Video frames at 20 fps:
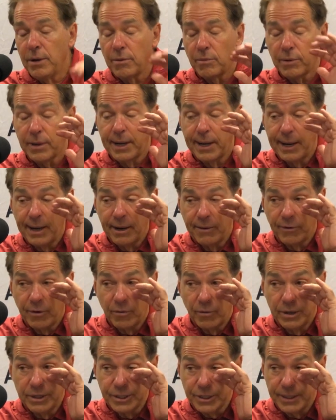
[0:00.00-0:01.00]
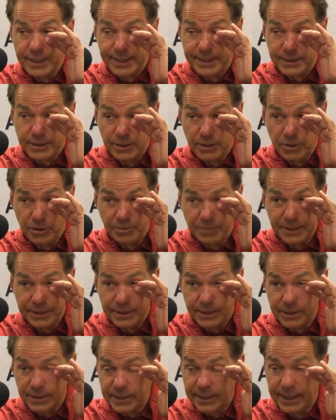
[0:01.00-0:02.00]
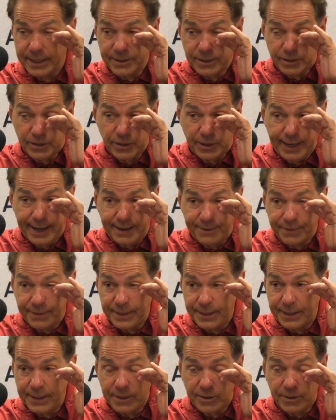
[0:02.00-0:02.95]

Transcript: We got out of our rush lanes a little bit. This guy's a good athlete.